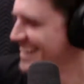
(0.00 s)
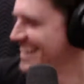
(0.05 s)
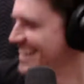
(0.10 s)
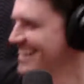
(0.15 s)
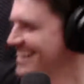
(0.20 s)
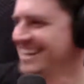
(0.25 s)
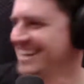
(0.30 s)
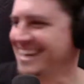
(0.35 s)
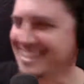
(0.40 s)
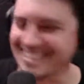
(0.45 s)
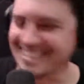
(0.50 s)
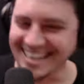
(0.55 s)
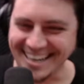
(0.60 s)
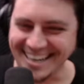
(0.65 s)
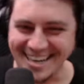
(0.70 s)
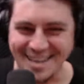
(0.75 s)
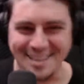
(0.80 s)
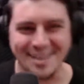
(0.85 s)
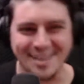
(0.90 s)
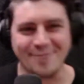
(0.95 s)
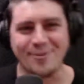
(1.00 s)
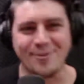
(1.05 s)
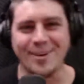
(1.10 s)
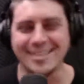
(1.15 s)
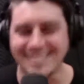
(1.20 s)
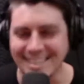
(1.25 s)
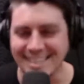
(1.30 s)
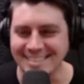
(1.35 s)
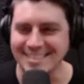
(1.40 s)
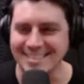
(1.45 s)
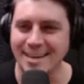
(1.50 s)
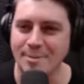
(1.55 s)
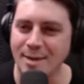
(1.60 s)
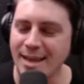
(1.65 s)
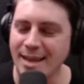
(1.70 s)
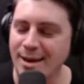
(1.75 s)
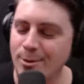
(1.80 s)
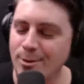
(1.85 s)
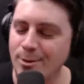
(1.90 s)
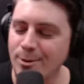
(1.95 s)
Because their first thing's gonna be
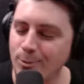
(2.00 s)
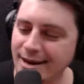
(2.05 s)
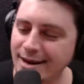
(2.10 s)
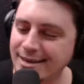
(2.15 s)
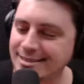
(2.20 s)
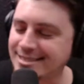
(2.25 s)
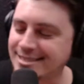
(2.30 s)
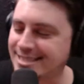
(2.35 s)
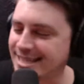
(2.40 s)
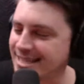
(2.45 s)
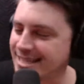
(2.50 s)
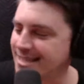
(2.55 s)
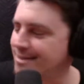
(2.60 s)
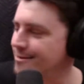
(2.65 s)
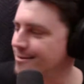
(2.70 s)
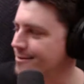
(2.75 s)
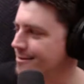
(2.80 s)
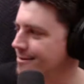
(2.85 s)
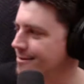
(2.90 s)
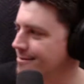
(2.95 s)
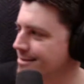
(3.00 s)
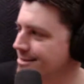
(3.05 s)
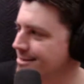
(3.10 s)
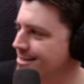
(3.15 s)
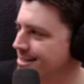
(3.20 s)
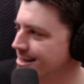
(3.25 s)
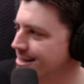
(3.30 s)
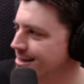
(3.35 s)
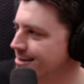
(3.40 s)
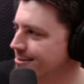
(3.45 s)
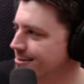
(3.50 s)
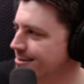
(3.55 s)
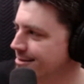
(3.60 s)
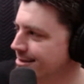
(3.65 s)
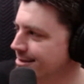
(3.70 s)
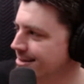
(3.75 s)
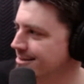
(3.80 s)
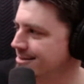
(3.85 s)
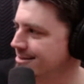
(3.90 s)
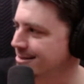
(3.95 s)
like, what is she doing on this show with
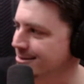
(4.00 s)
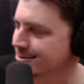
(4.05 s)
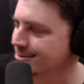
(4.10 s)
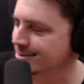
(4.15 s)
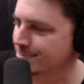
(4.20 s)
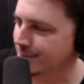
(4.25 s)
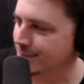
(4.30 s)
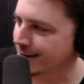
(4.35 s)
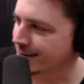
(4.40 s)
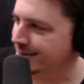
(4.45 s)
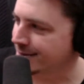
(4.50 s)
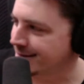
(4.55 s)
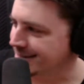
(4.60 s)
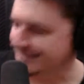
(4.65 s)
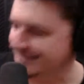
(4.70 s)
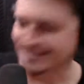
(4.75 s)
these two jabronis?